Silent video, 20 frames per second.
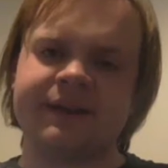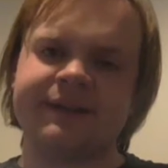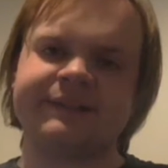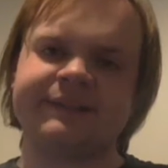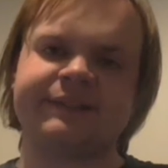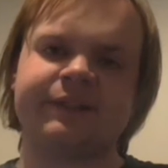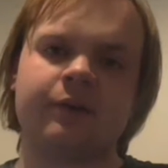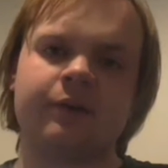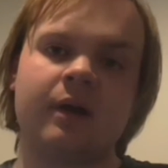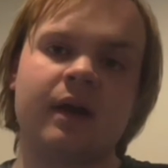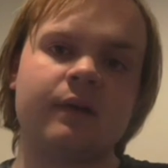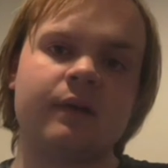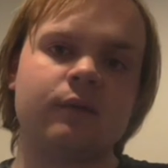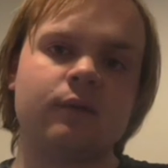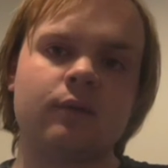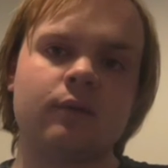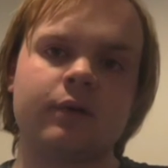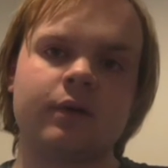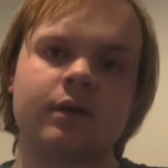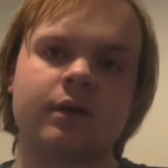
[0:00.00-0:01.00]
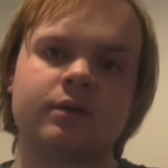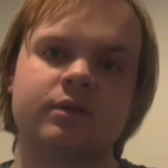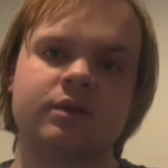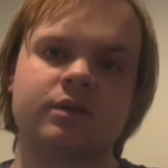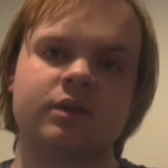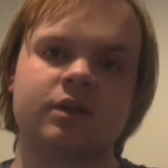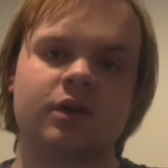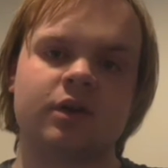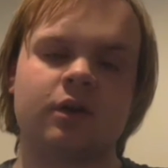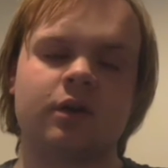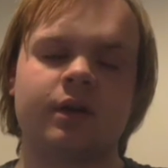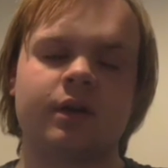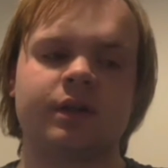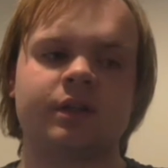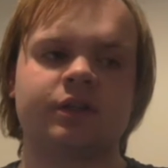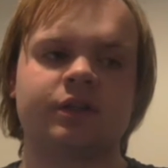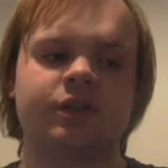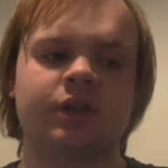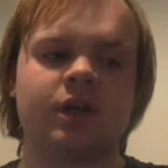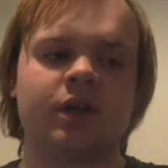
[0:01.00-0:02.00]
Hey, so everyone goes to
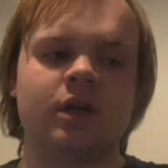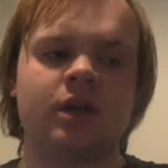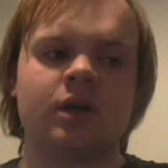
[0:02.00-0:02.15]
college